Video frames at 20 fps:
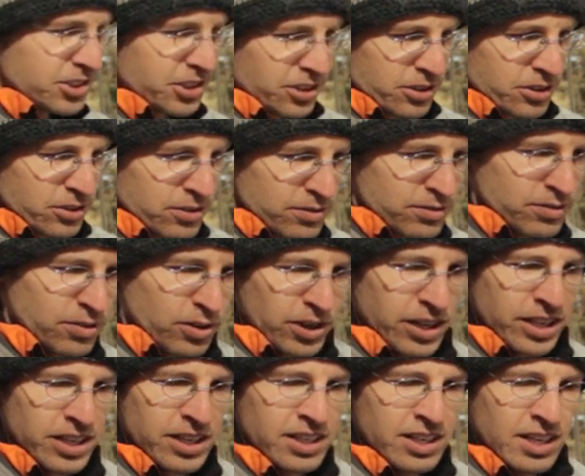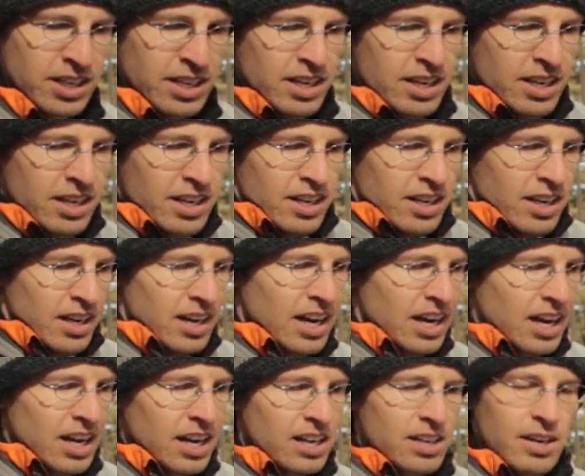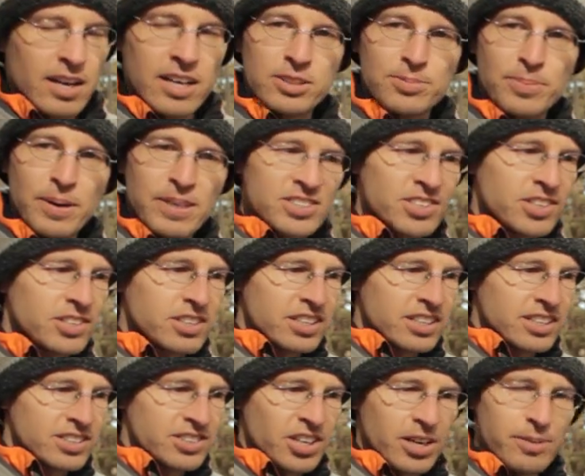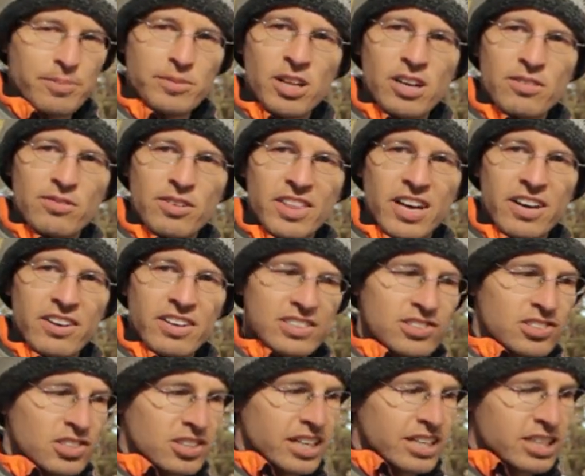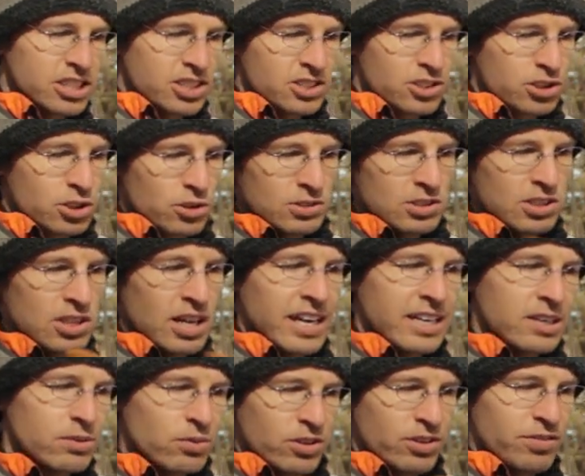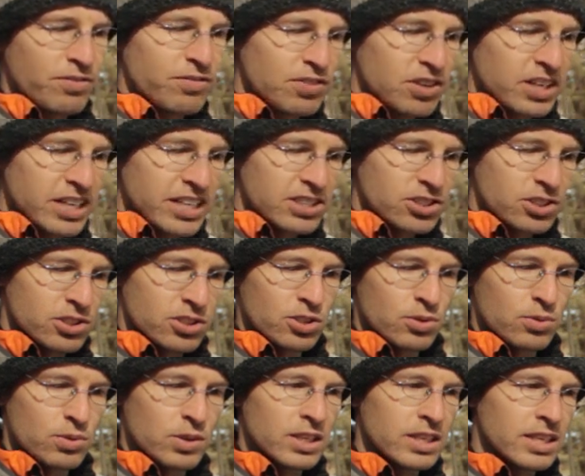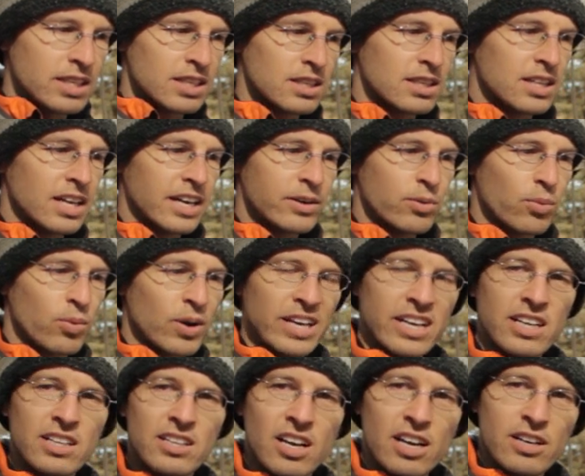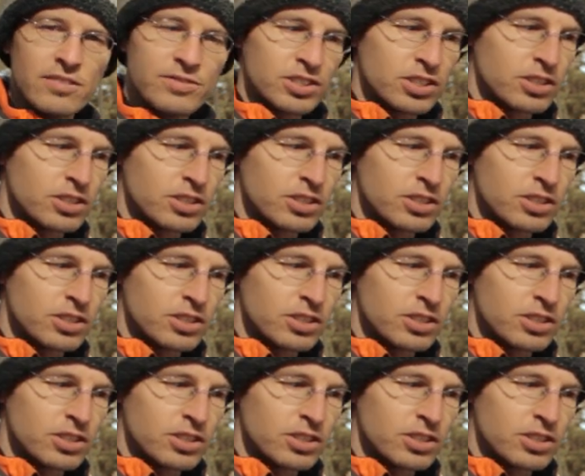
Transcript: two for you. It's basically the same glove without insulation, so it's lined with fleece, so it's a really lightweight glove.